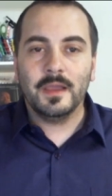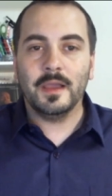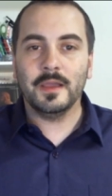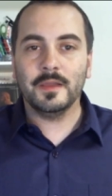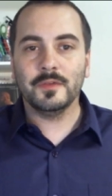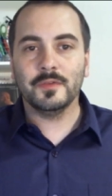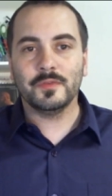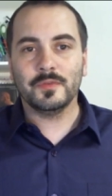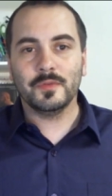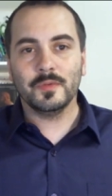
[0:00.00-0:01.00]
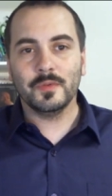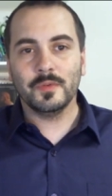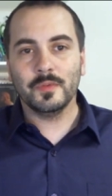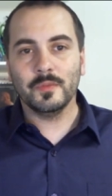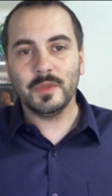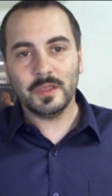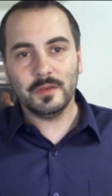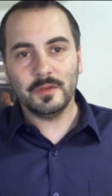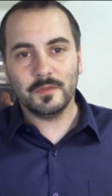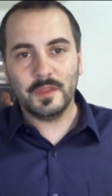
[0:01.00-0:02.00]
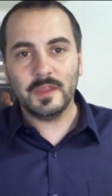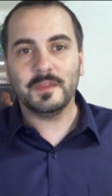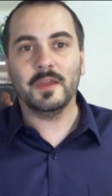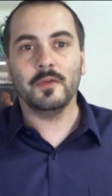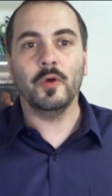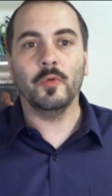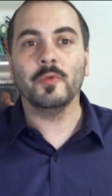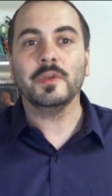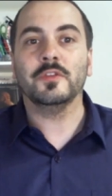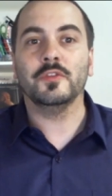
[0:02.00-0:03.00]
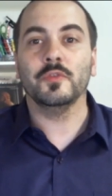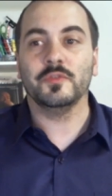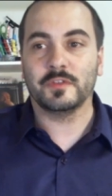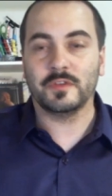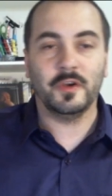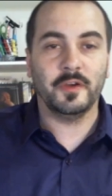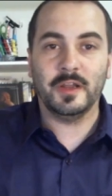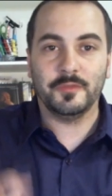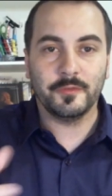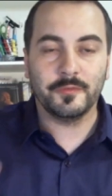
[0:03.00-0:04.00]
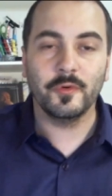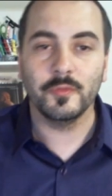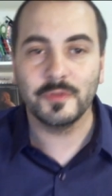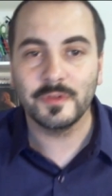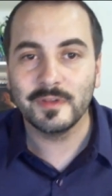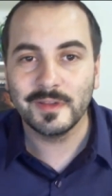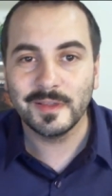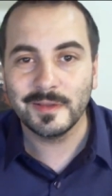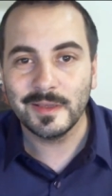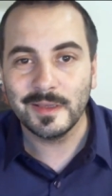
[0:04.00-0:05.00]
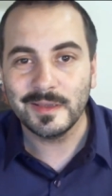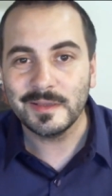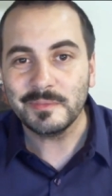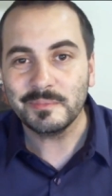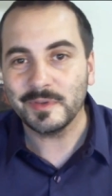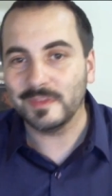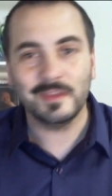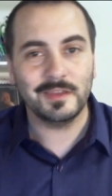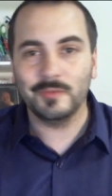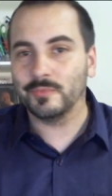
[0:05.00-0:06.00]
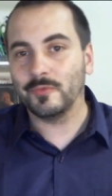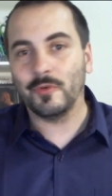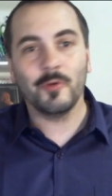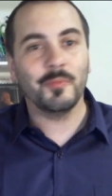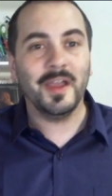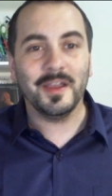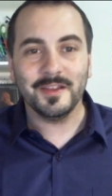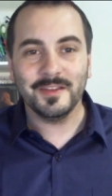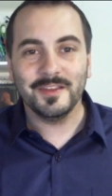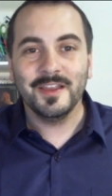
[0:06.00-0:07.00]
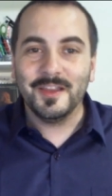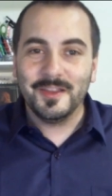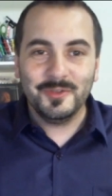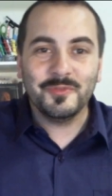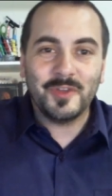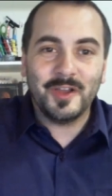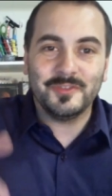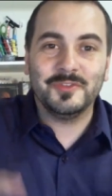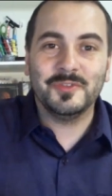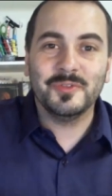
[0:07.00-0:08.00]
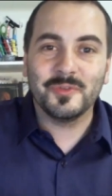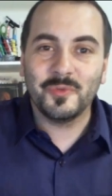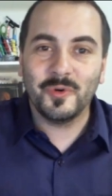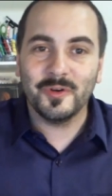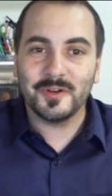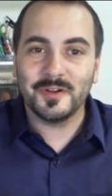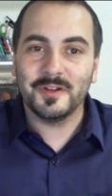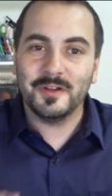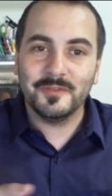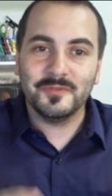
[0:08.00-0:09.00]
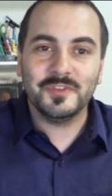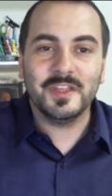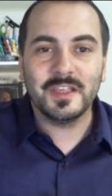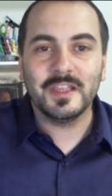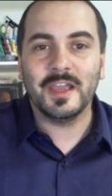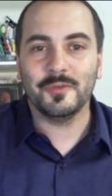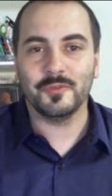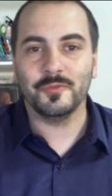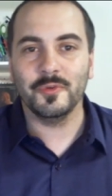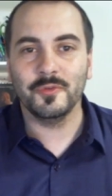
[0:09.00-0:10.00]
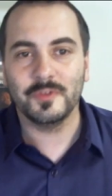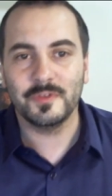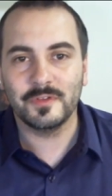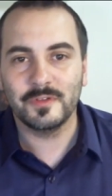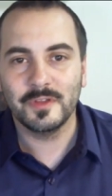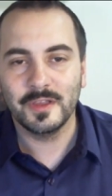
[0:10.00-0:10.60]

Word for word: And we can think that, well, what we need to do is just cut out the fruit. But it could grow back. You've got to do the work of digging out the roots.